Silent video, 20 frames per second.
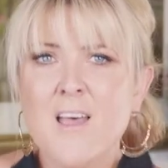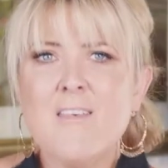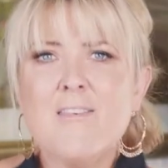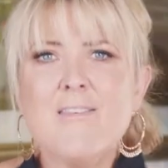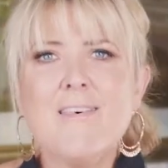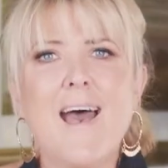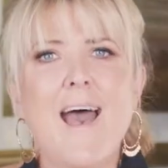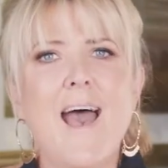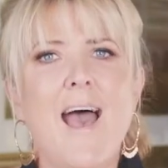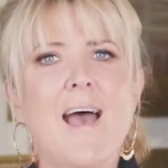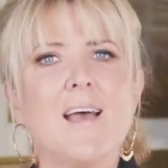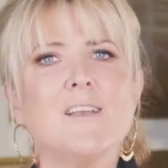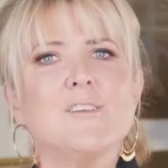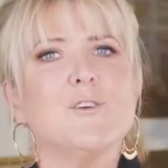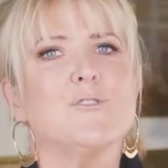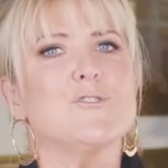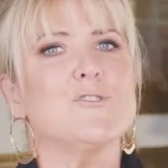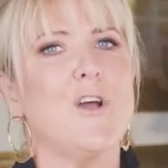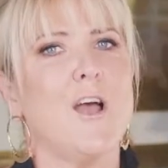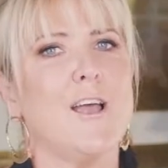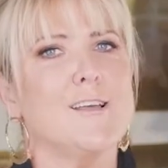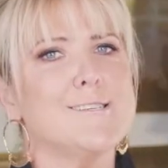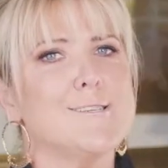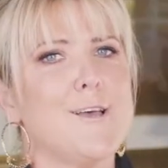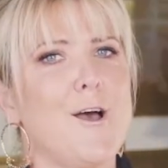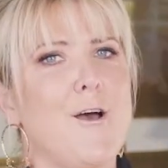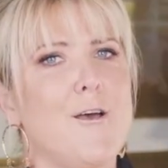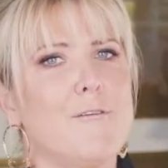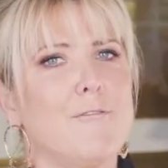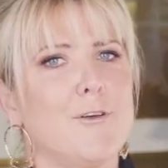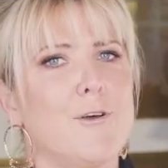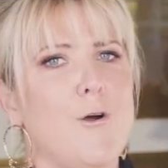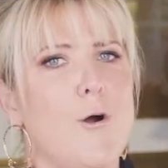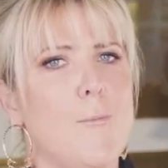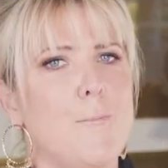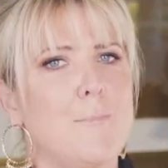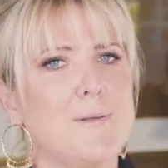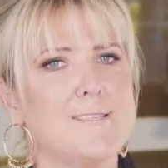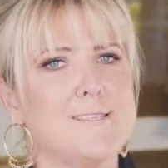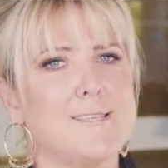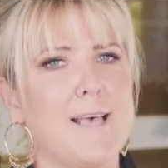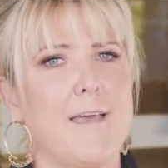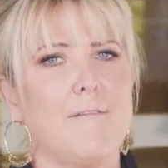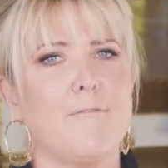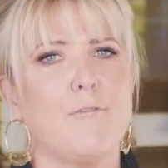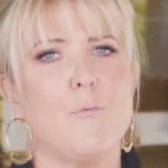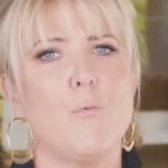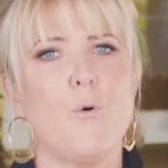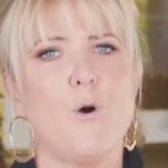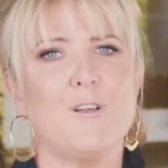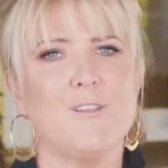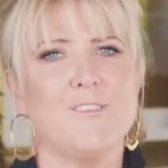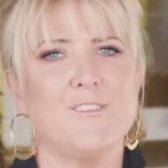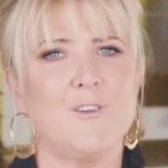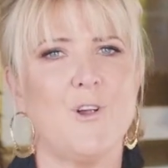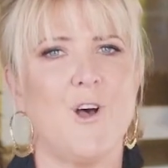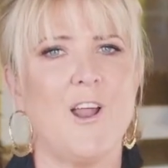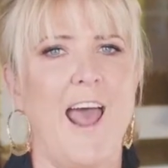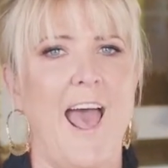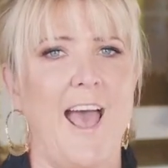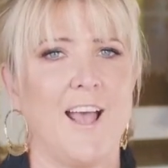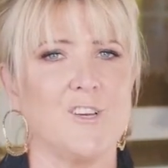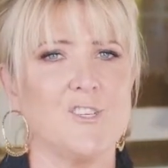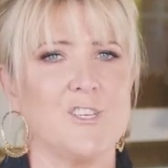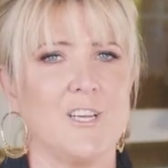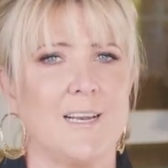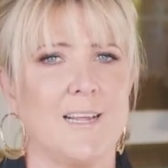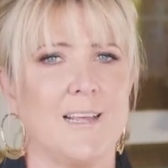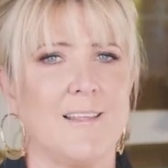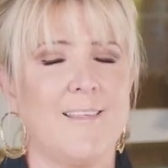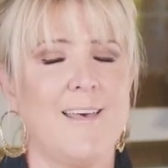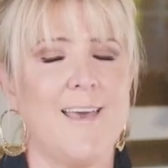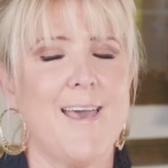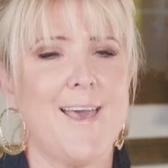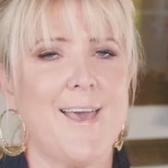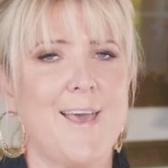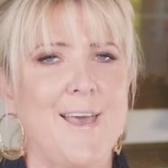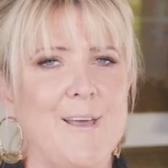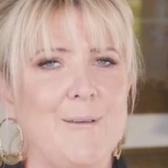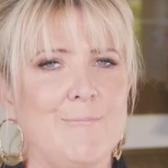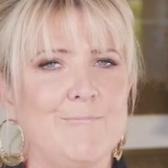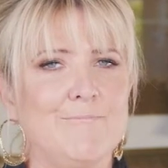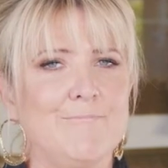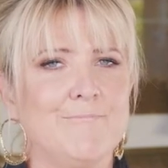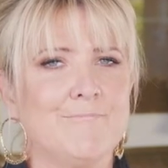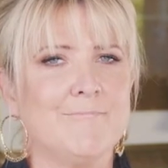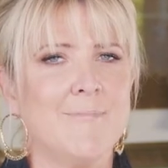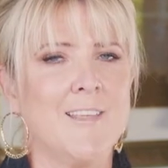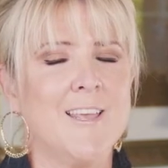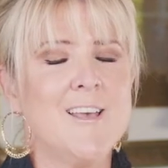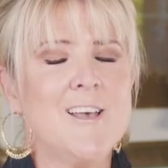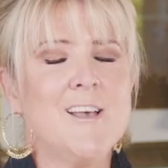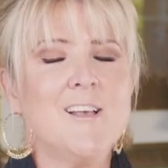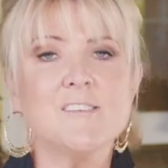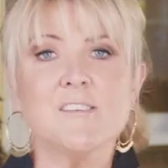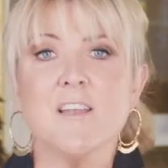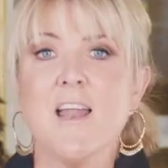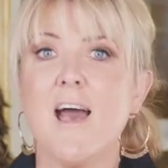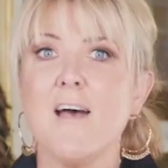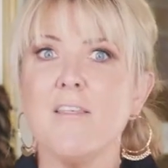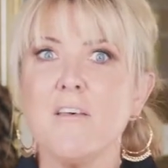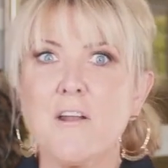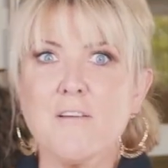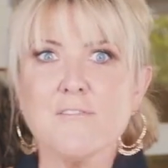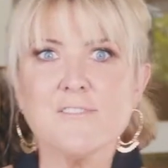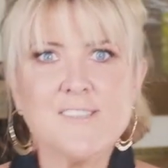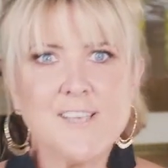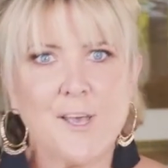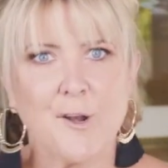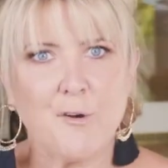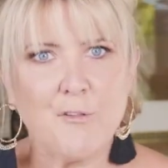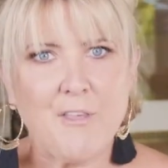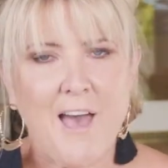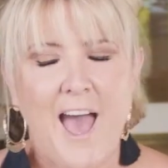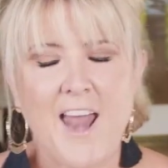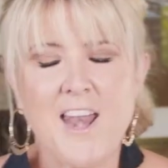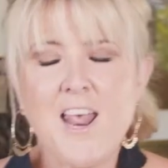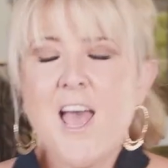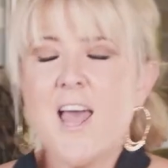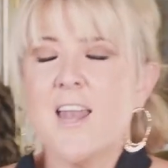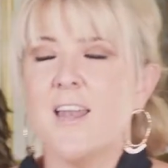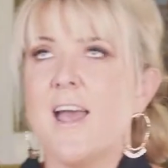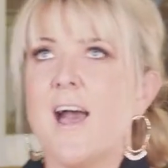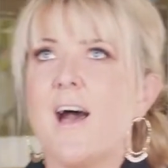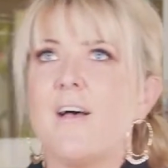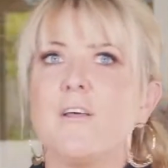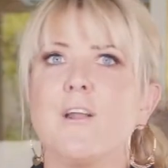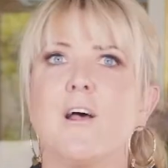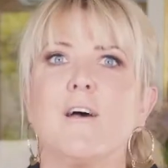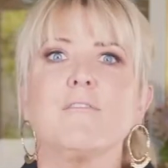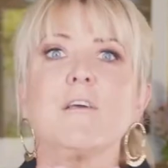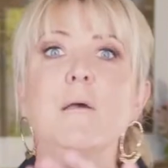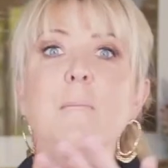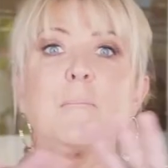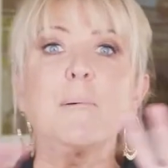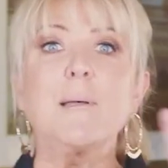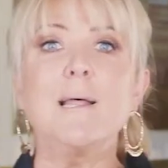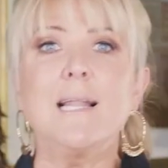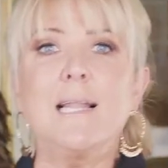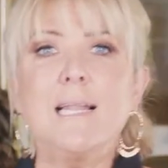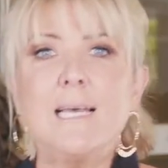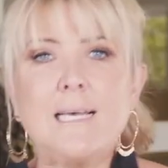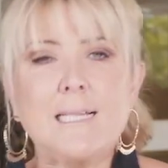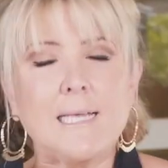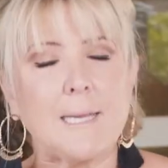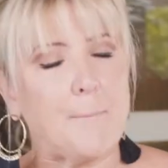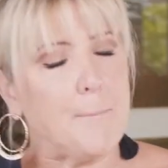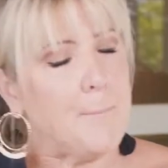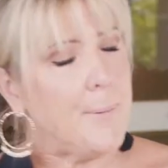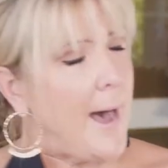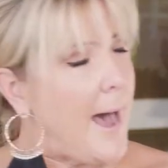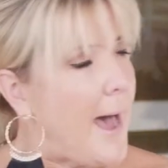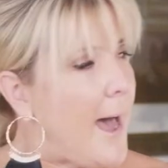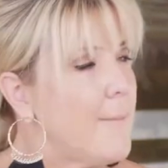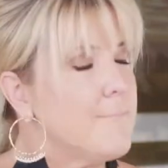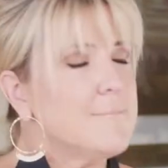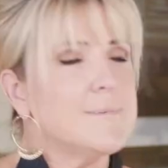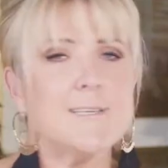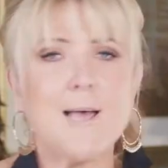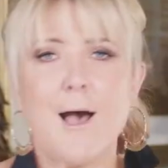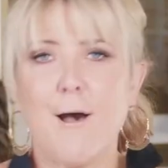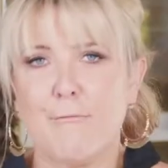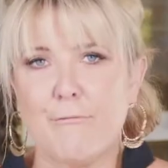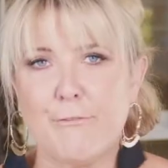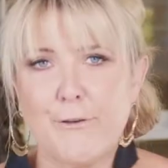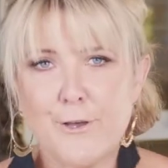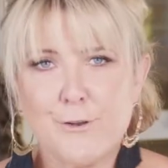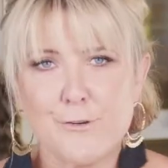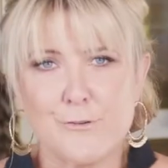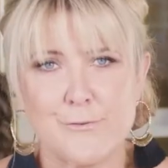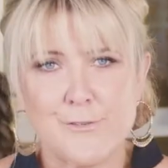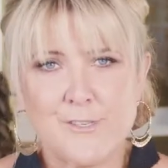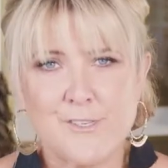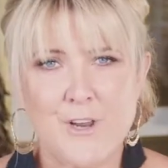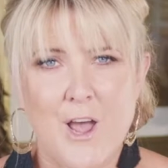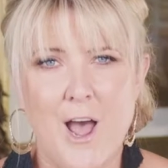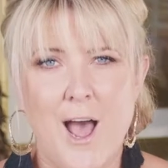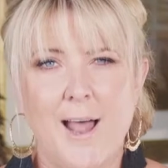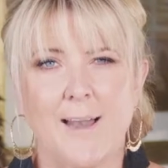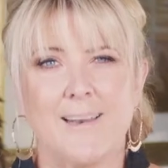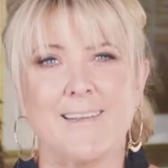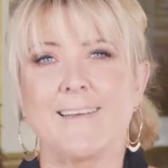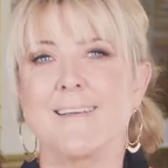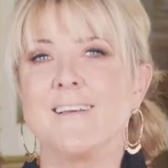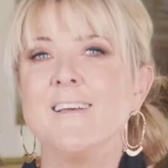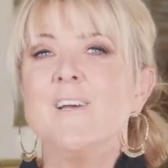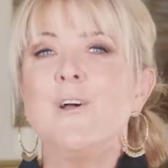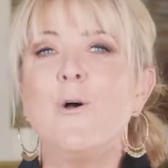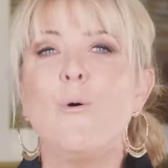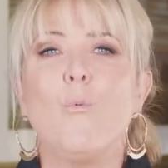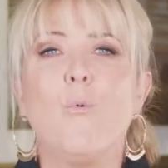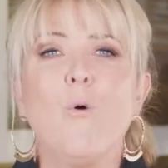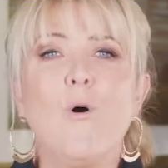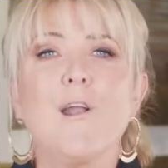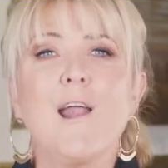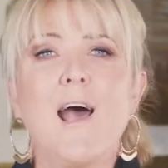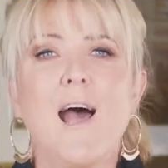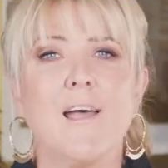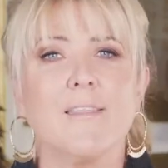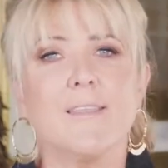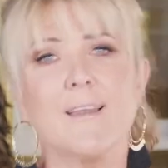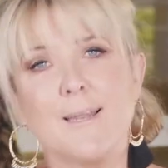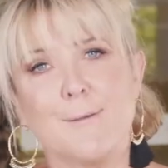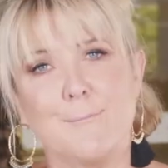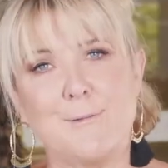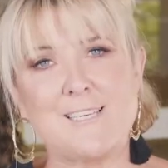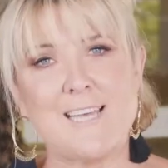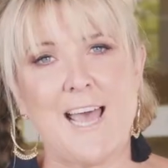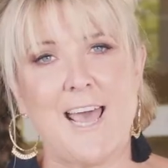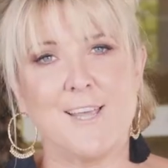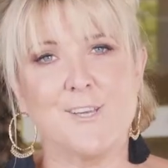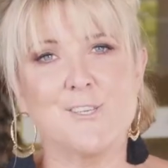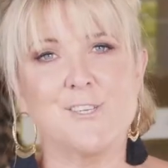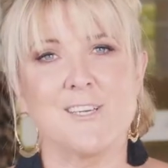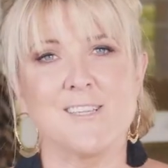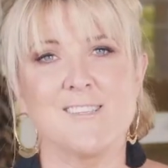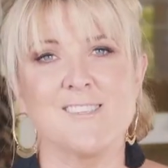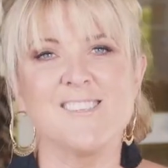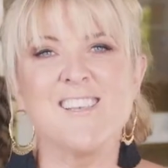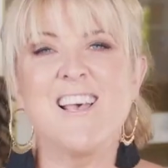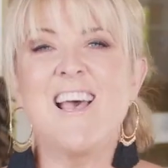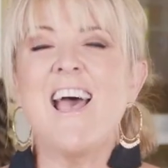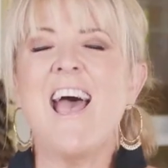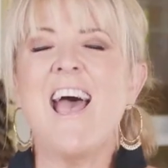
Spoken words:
that you're trying to overcompensate for what's not actually there. So now that I've said all that, now that I've completely pumped up virtual styling, what are the limitations?